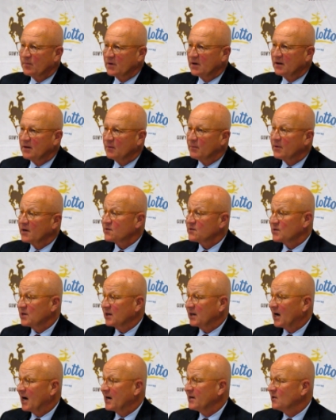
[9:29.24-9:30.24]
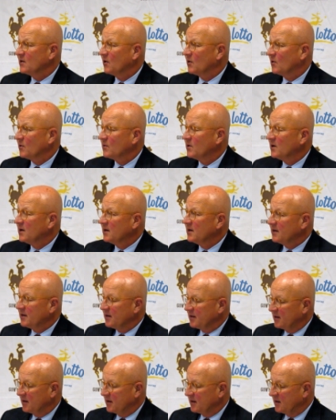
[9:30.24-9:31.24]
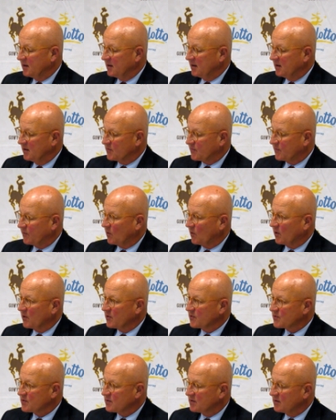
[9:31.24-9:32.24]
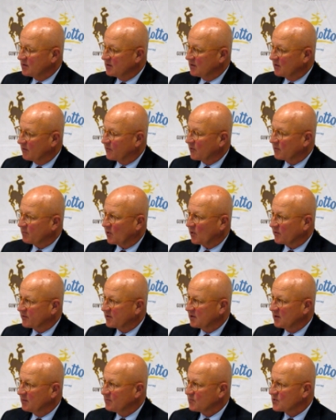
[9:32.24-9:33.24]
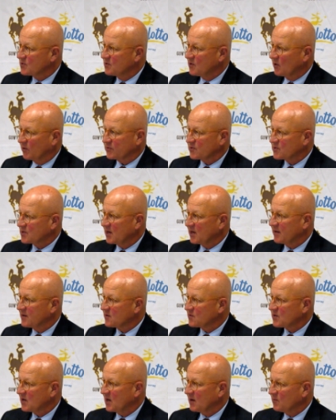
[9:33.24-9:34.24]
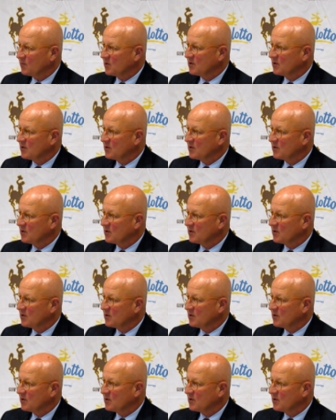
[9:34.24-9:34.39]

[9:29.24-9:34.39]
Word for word: And the best thing I know, as far as, you know, football teams don't stay the same.